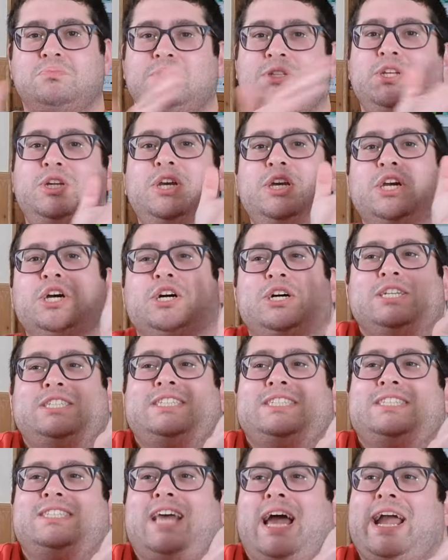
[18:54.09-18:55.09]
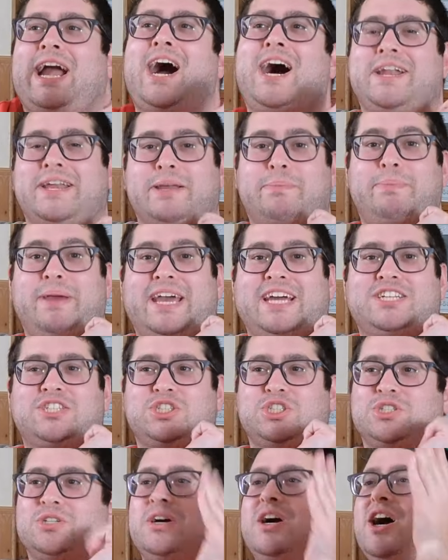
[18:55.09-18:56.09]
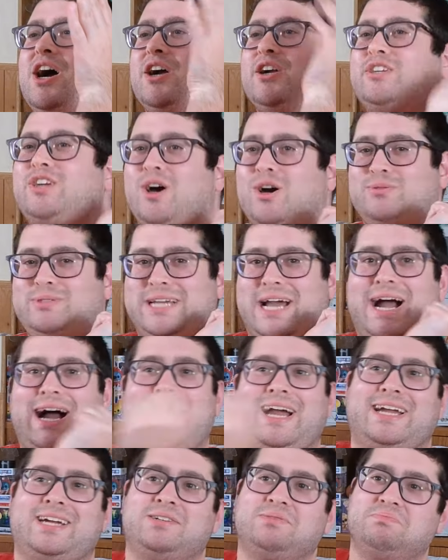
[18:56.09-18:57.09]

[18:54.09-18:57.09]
you're a psychotic bitch. Go die.